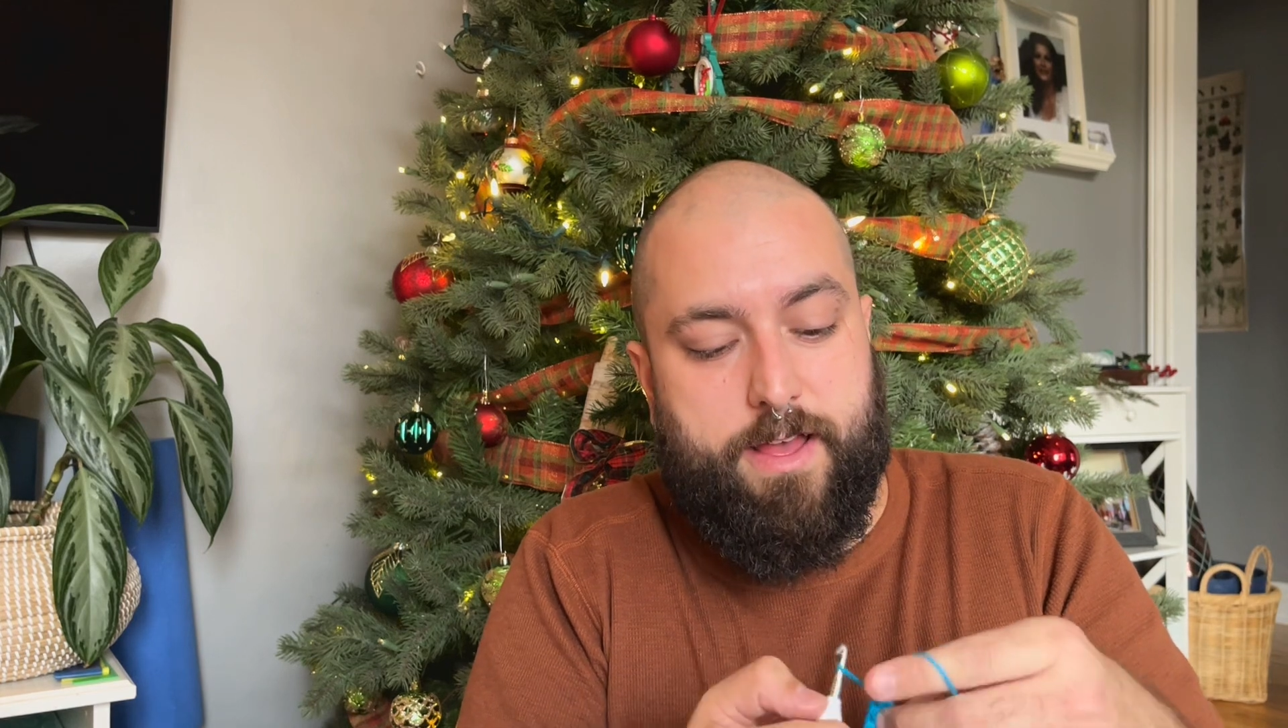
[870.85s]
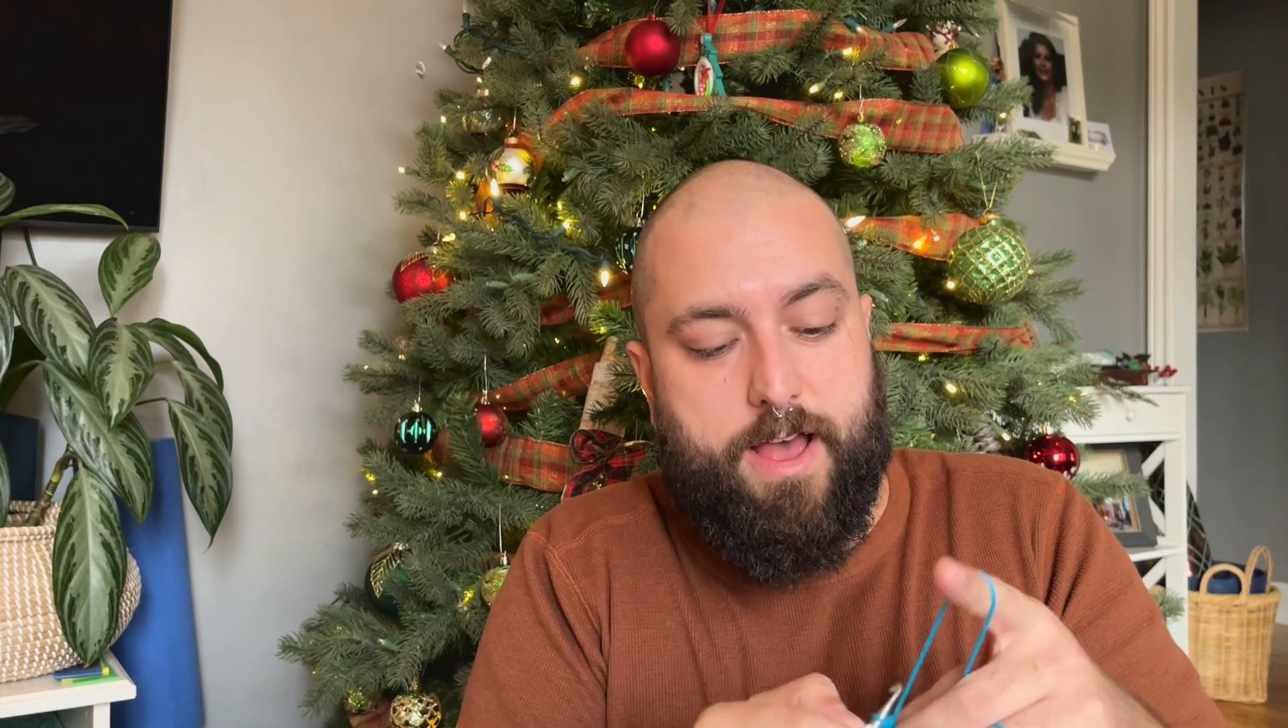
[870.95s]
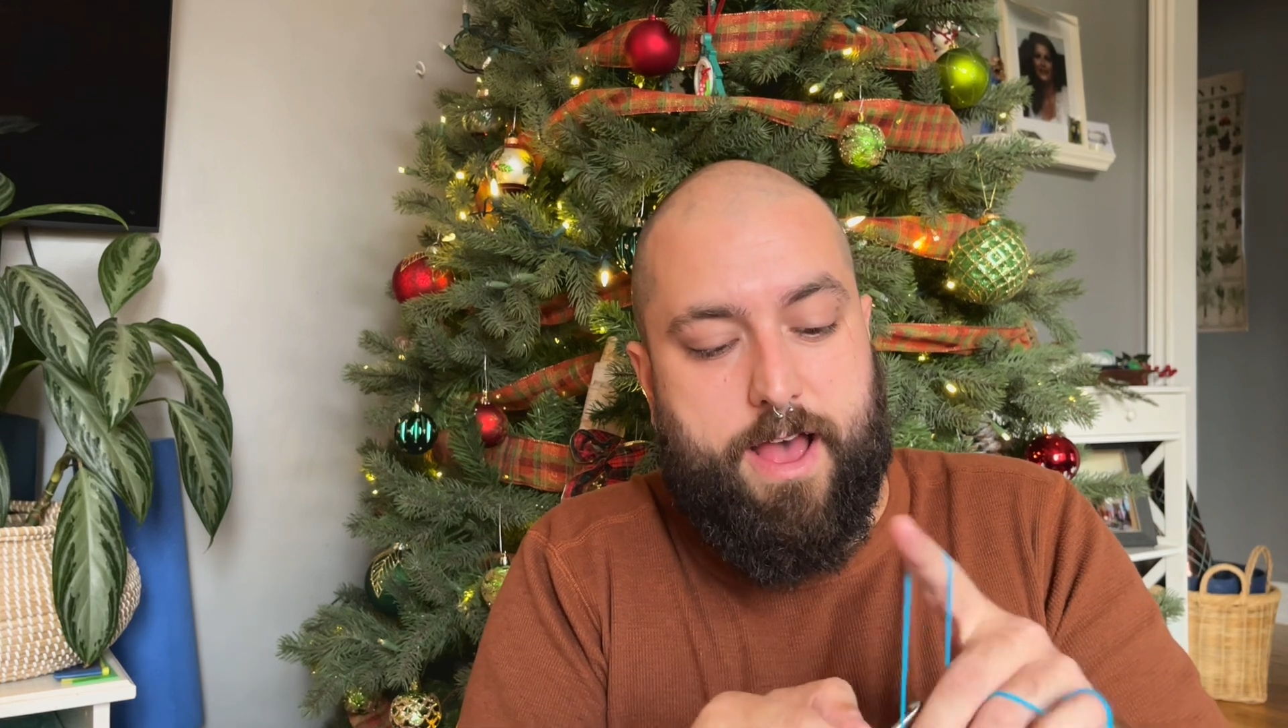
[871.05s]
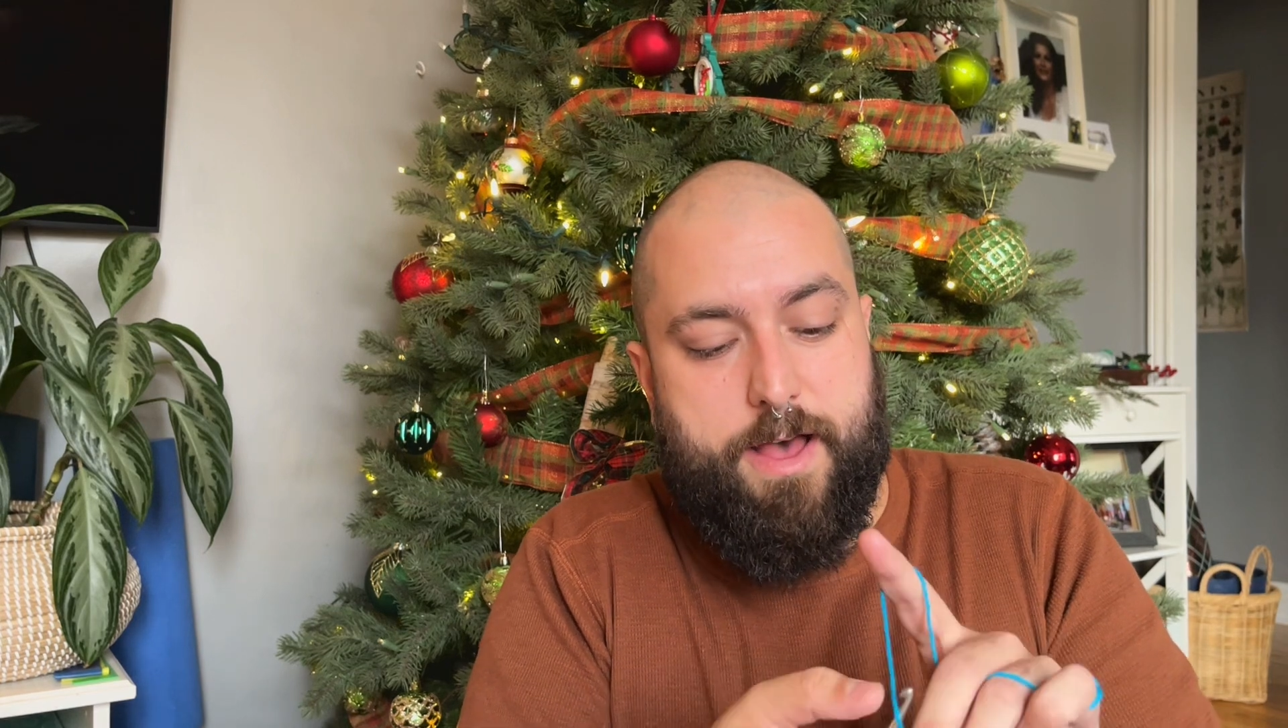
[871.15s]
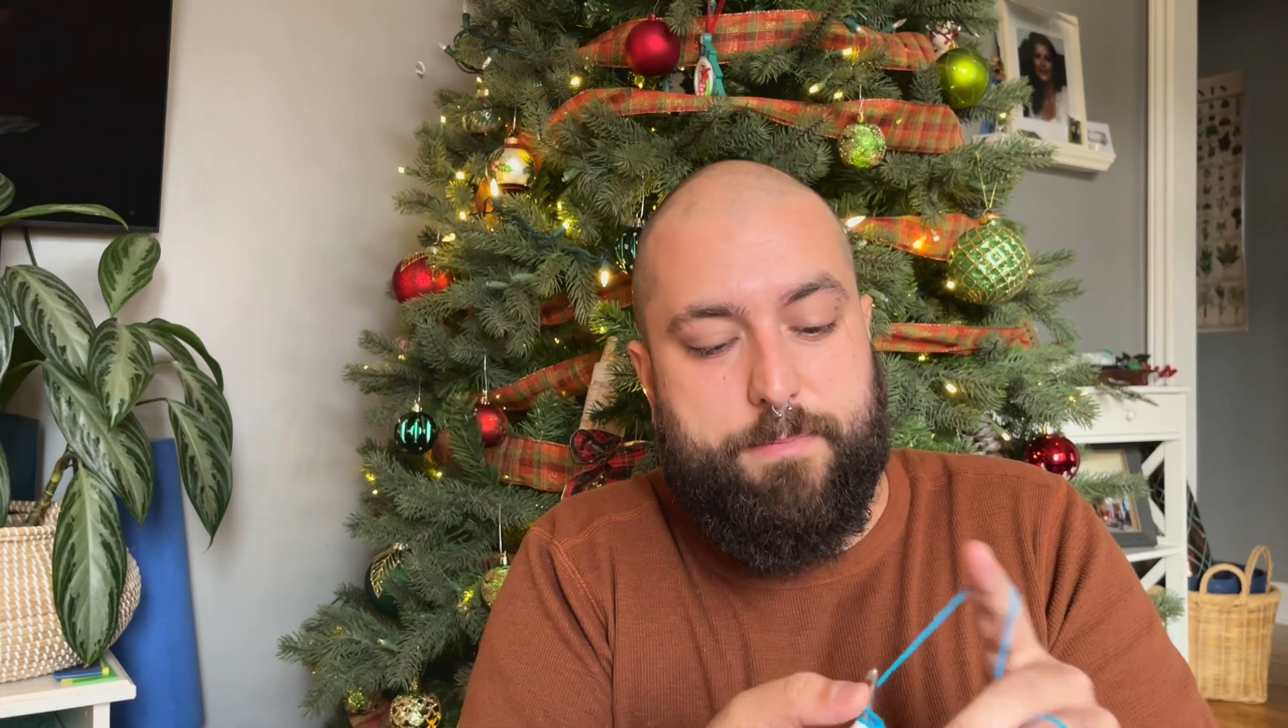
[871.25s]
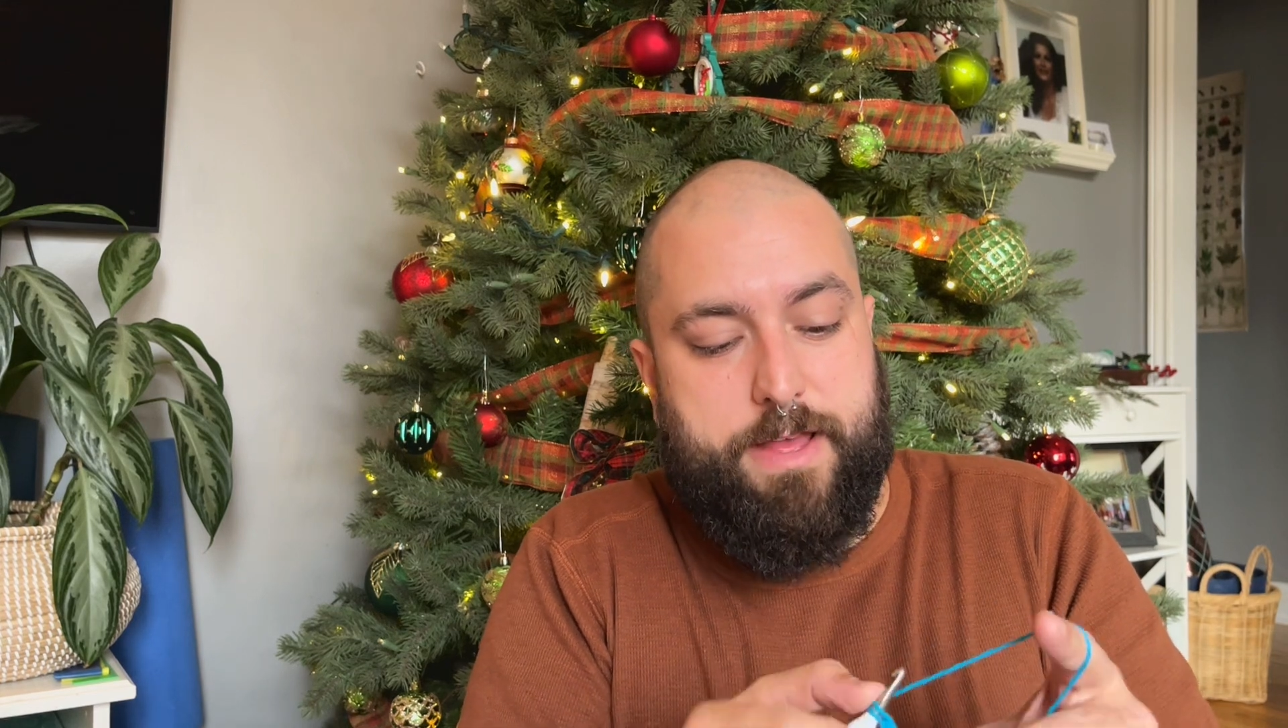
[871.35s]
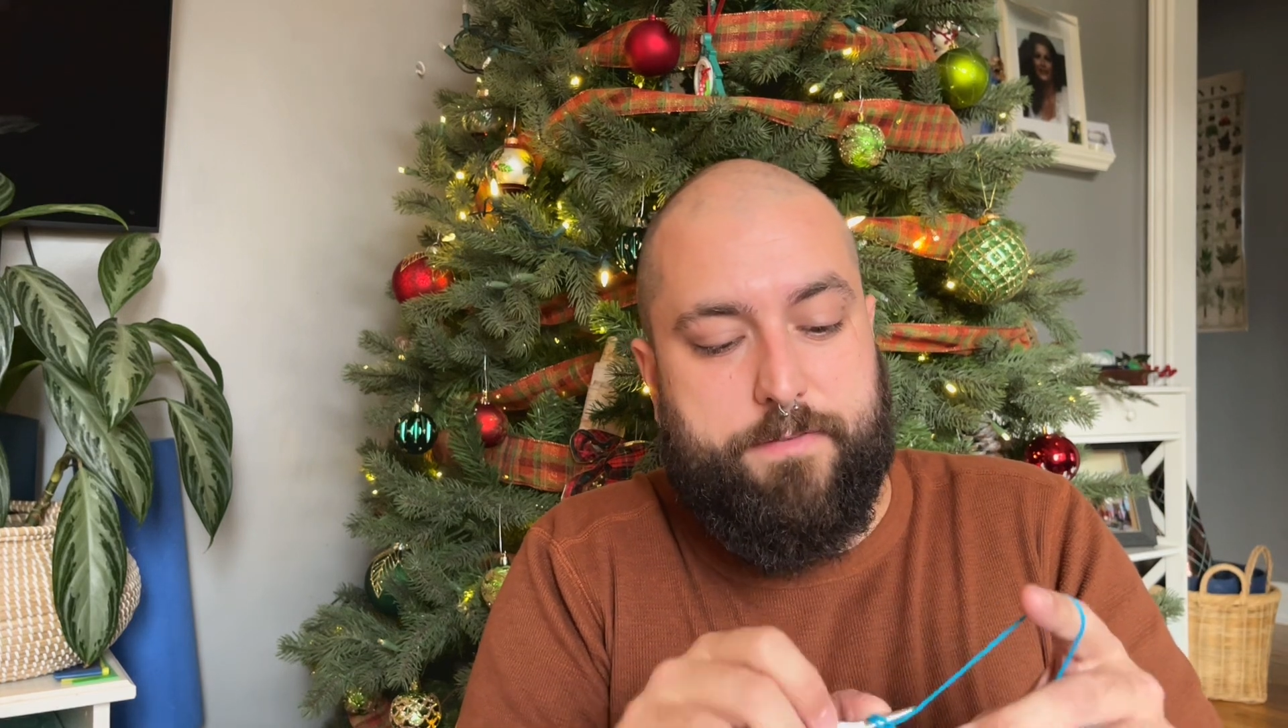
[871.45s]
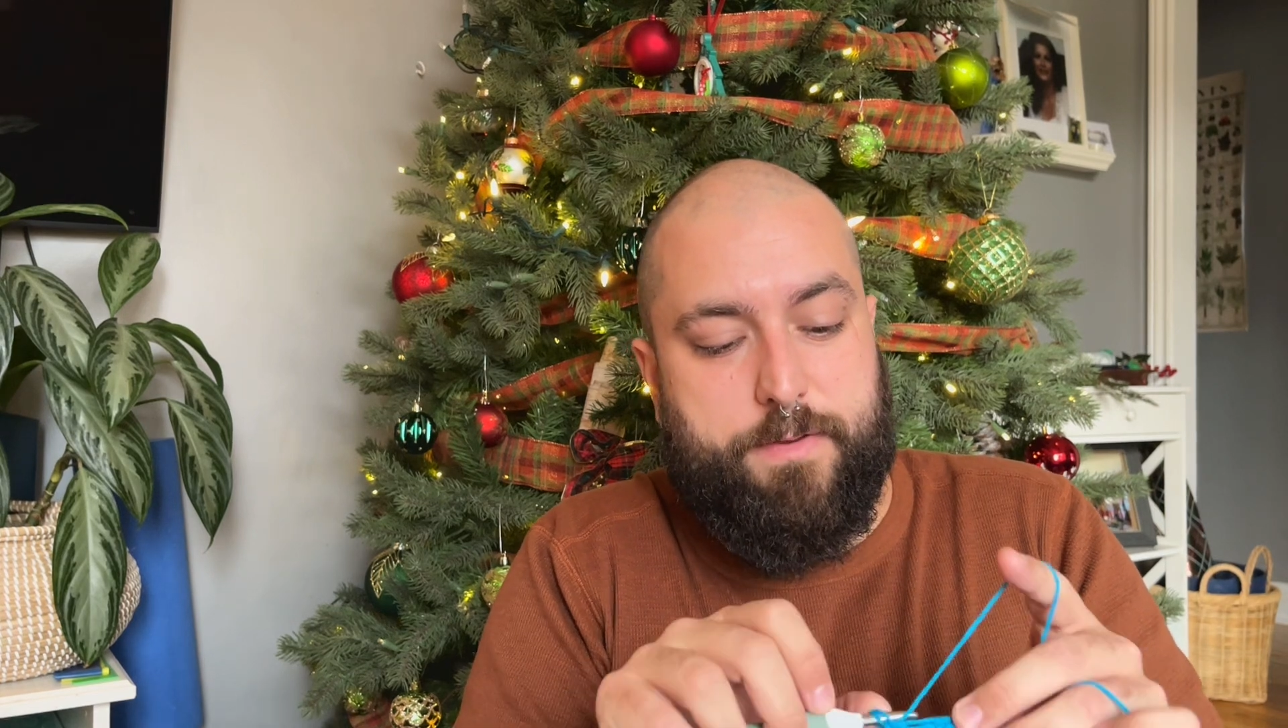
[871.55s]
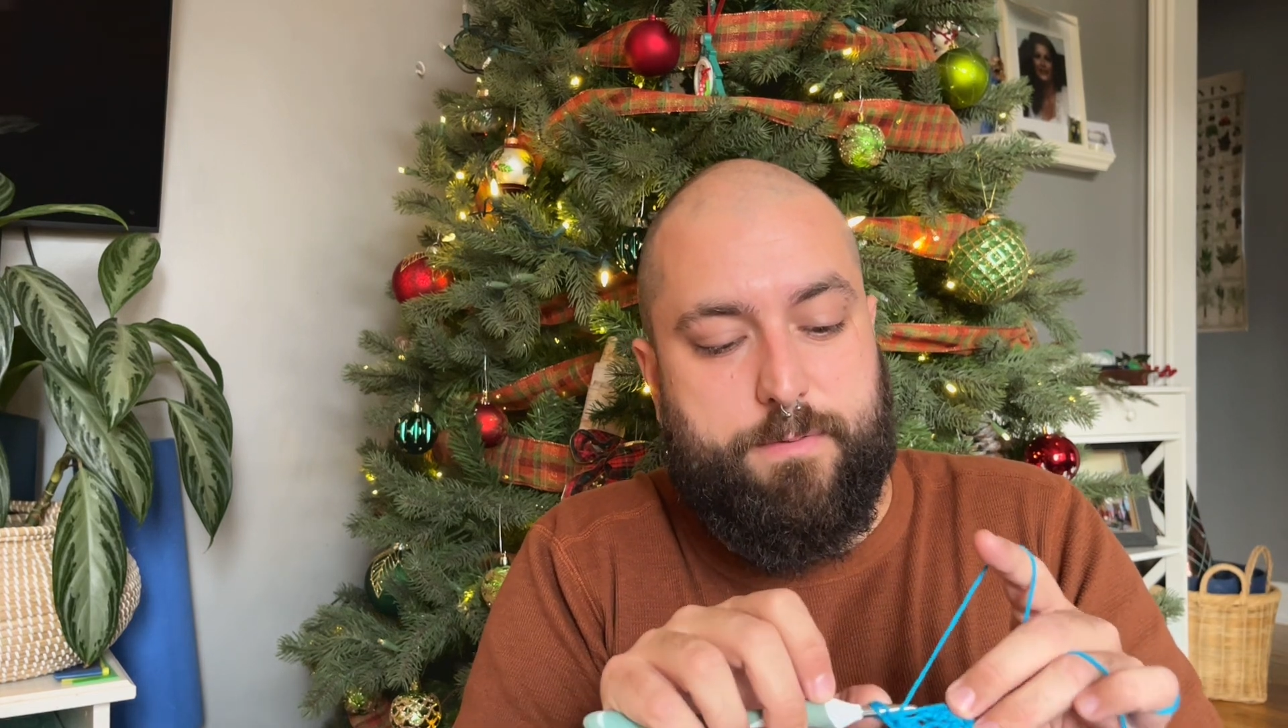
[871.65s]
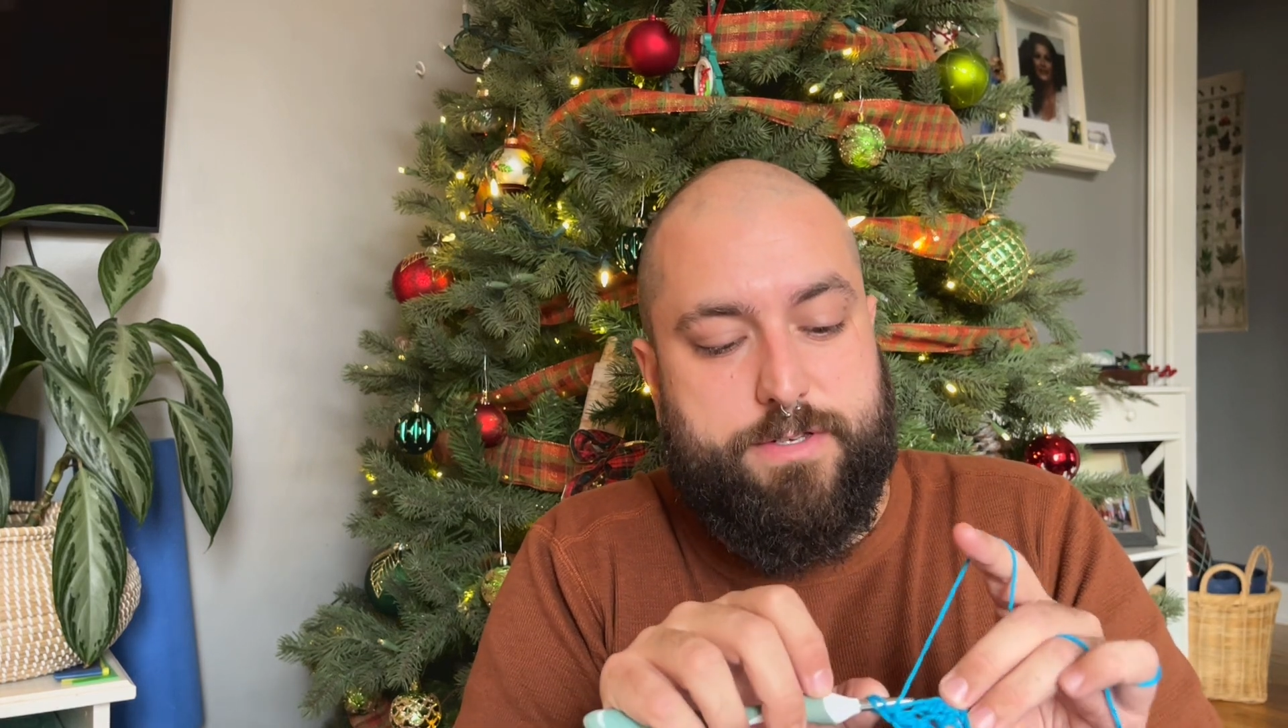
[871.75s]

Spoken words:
If you